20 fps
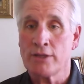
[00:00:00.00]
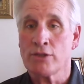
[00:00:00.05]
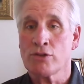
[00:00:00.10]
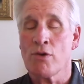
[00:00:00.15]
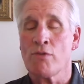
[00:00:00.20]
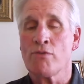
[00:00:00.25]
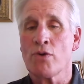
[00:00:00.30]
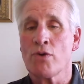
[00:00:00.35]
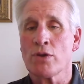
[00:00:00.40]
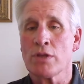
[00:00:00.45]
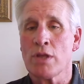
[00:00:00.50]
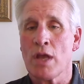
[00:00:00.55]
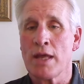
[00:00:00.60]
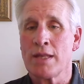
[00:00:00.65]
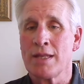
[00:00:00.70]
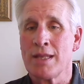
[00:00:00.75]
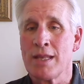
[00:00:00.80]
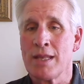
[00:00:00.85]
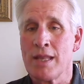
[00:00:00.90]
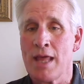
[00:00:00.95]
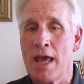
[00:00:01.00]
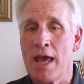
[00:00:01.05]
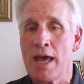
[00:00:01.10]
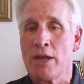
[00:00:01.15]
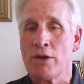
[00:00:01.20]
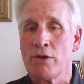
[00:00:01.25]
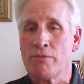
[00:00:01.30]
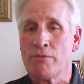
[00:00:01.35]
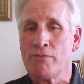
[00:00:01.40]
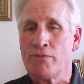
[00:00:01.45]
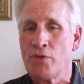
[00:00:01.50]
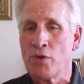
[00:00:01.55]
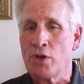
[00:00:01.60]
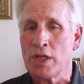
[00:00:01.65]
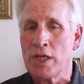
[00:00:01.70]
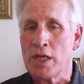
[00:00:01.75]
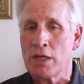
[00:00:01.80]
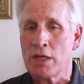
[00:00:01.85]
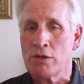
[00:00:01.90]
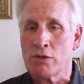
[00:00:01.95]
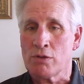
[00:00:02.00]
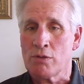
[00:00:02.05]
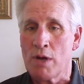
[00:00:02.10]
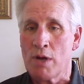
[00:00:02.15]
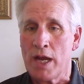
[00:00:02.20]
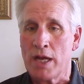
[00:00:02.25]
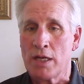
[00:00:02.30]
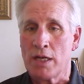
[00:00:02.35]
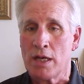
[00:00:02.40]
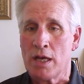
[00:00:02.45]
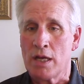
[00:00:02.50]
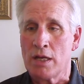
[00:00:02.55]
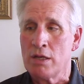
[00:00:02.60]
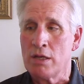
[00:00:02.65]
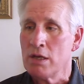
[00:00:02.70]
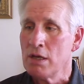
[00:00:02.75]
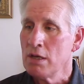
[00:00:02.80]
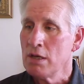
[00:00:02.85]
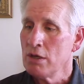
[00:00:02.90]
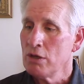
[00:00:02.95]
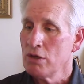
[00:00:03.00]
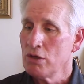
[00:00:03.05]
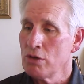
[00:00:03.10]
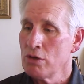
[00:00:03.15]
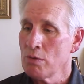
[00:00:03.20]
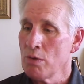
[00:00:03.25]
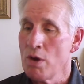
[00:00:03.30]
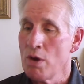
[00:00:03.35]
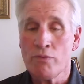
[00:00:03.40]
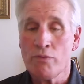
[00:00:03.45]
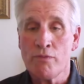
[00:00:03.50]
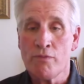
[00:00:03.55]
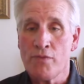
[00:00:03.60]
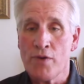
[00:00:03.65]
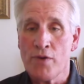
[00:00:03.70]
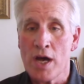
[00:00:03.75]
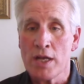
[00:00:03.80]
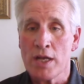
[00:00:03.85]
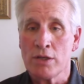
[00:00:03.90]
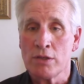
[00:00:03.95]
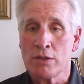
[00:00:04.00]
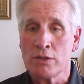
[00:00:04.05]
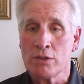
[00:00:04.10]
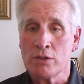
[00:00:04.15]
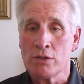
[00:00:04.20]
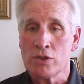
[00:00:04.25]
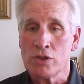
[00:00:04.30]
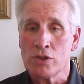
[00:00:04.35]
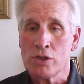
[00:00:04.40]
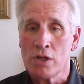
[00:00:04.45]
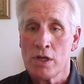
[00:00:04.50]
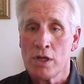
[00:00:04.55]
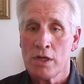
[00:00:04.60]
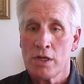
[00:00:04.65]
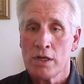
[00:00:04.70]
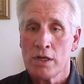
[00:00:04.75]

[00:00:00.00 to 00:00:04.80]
so forth, and then fully integrated, your own funds,